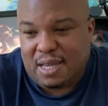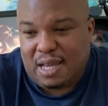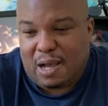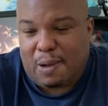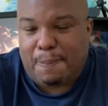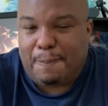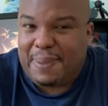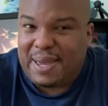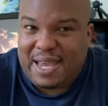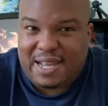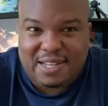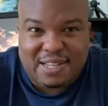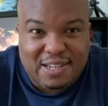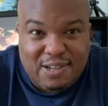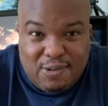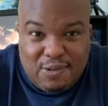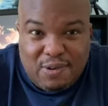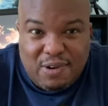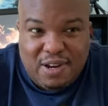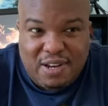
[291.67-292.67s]
How big do
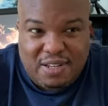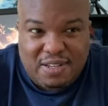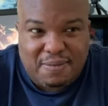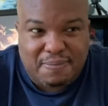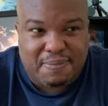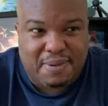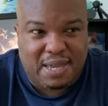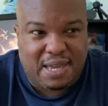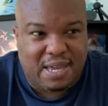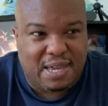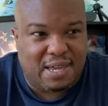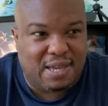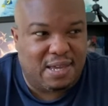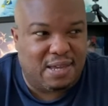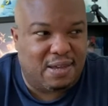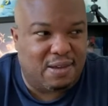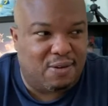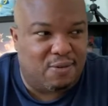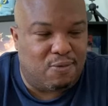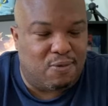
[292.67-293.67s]
you want it to be?